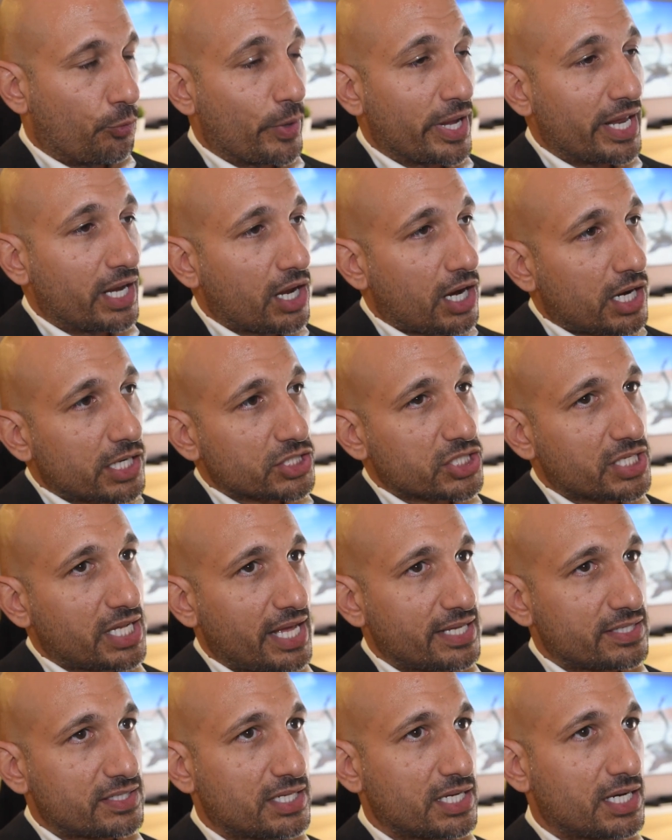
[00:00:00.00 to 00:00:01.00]
We launched
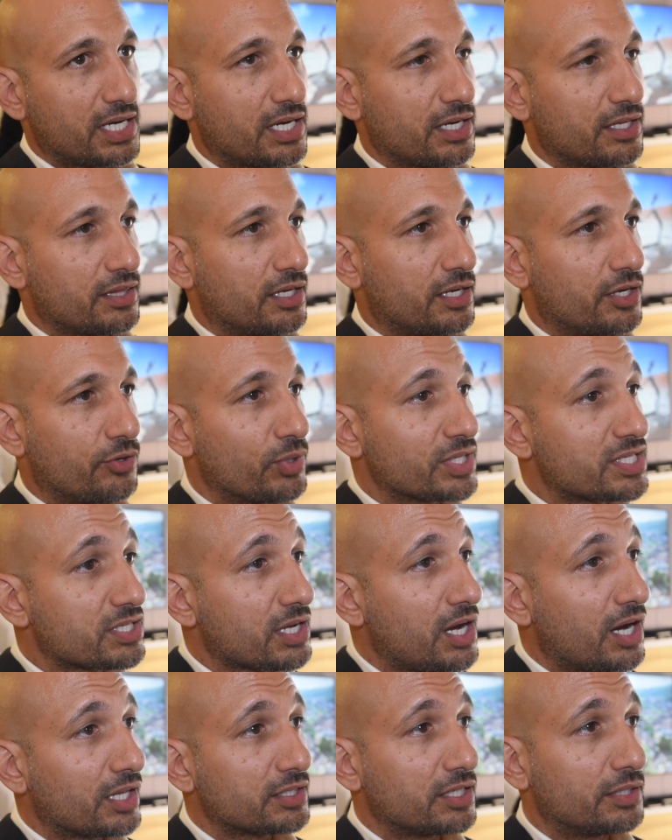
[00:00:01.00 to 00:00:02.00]
last year the
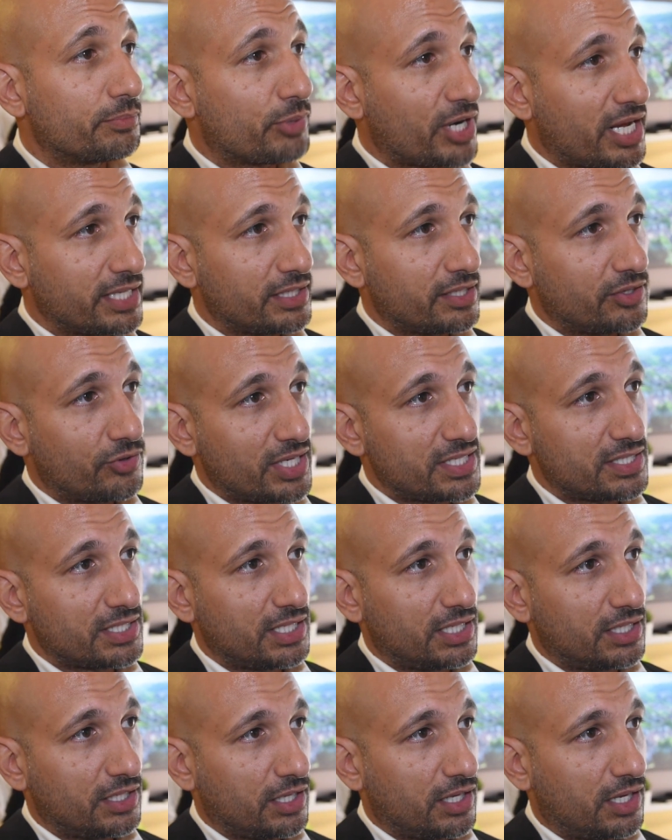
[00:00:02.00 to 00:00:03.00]
Ritz-Carlton branded
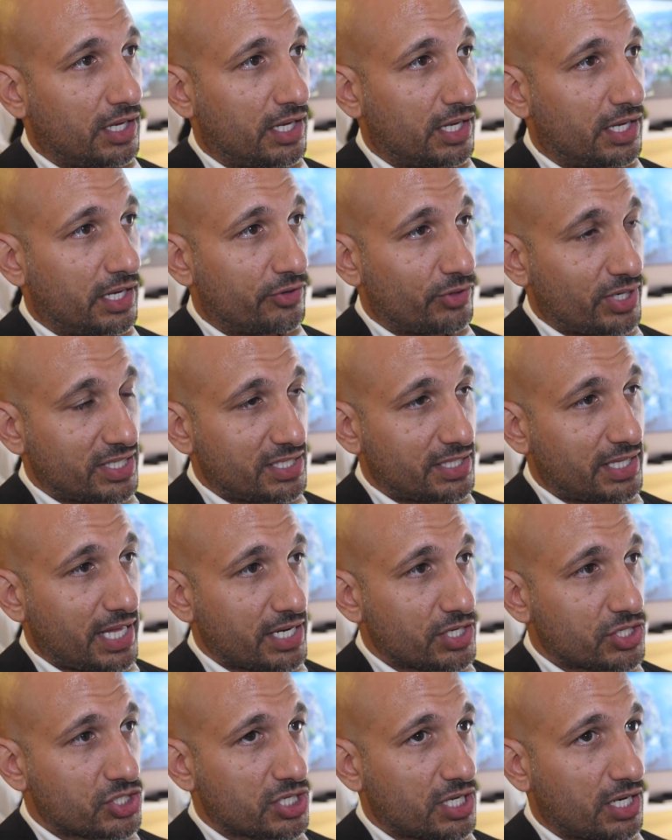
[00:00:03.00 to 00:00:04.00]

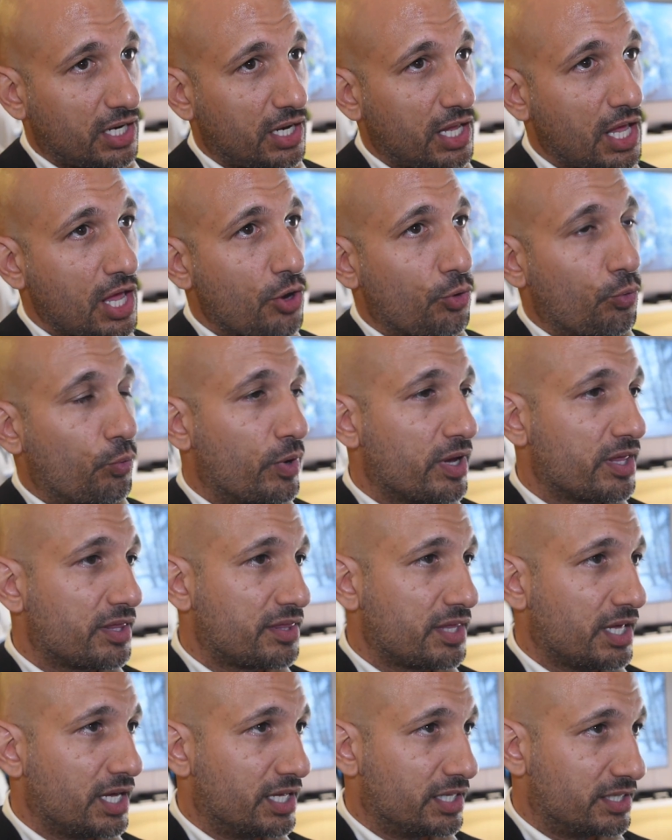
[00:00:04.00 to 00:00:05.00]
residential with
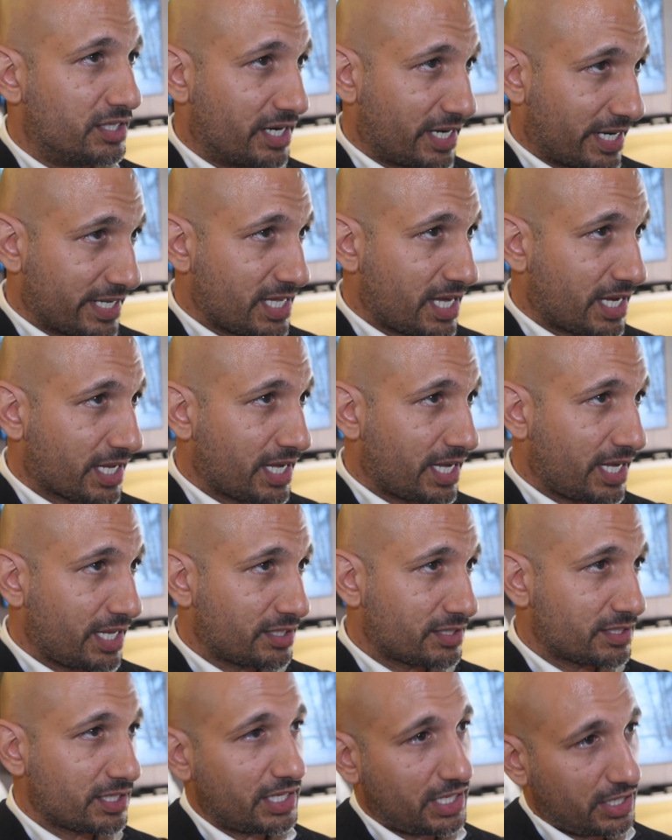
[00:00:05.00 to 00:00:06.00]
the Raya
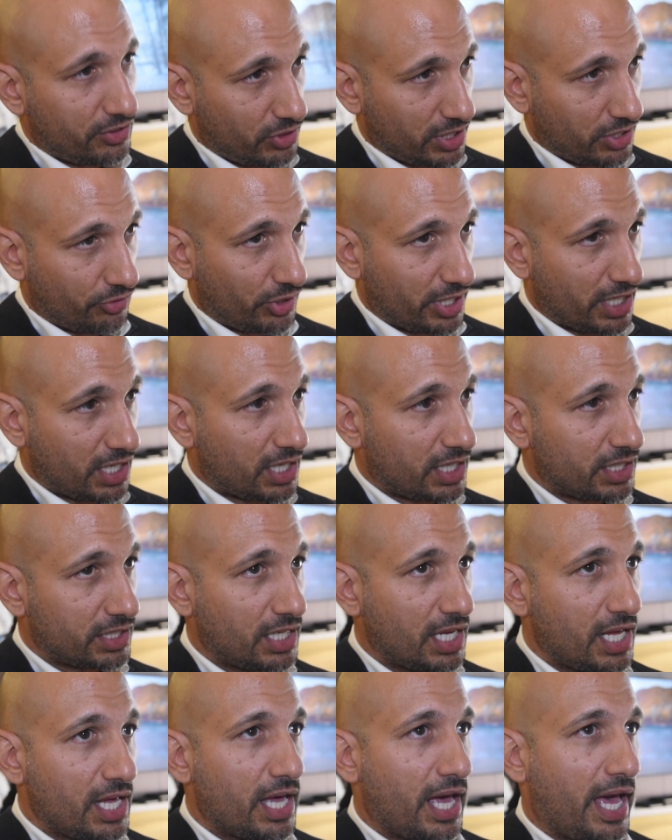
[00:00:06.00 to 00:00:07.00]
Gate here in Riyadh,
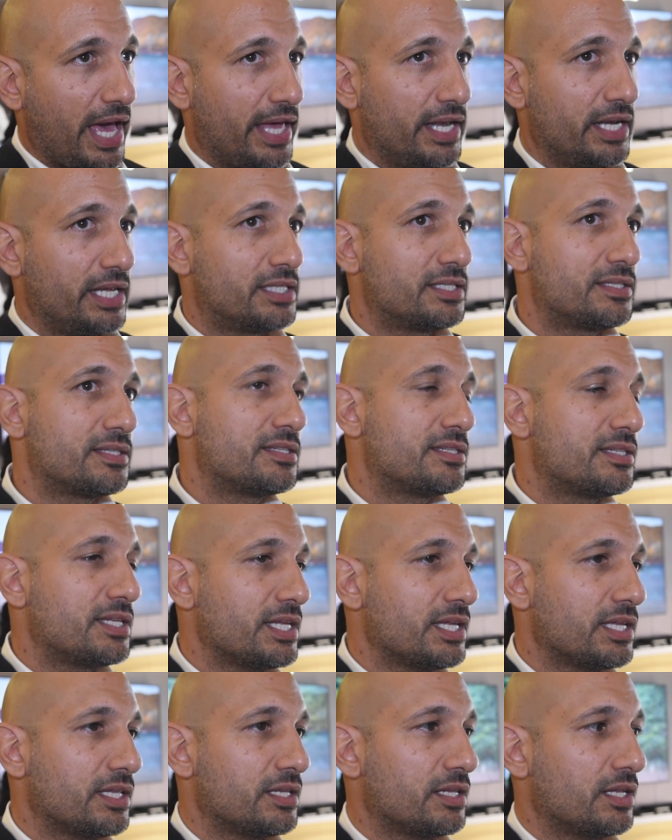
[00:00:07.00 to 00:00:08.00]
and it's
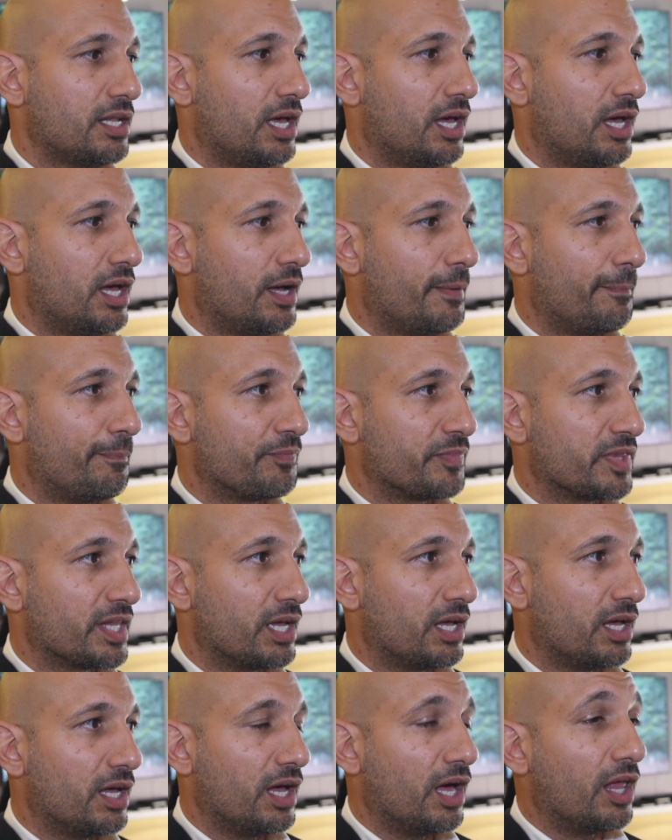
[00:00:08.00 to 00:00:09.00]
seen
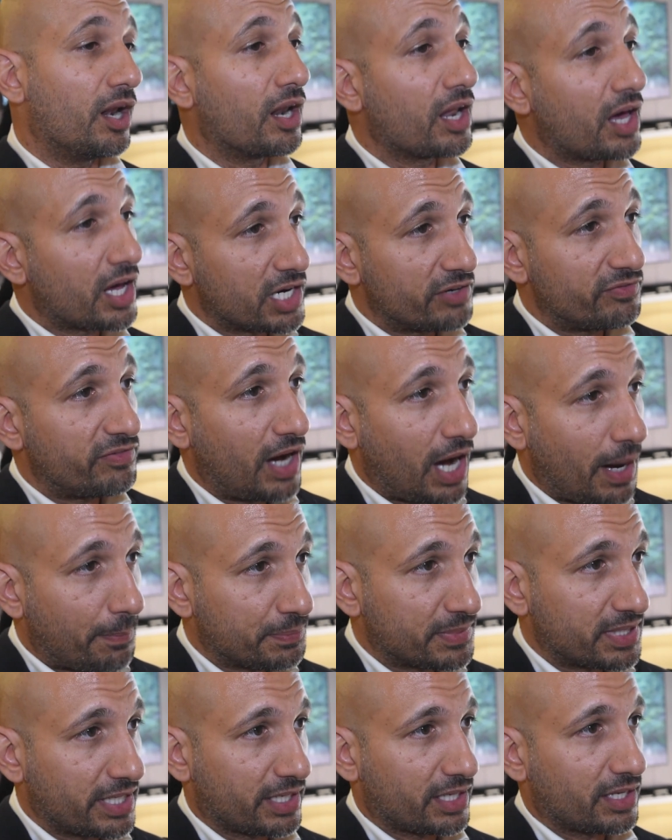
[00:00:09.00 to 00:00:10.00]
a lot of
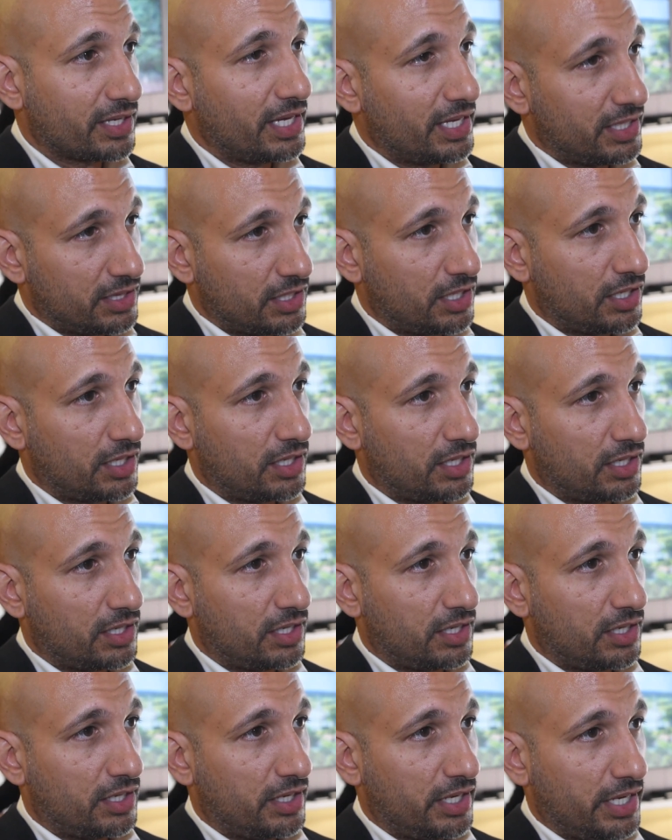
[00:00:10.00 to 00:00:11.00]
uptick in
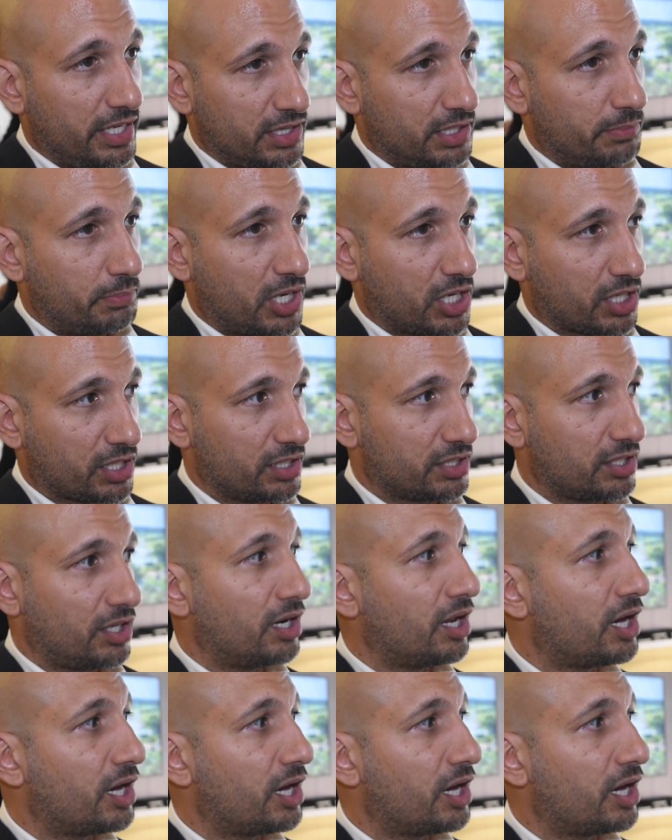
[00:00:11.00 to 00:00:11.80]
the market. A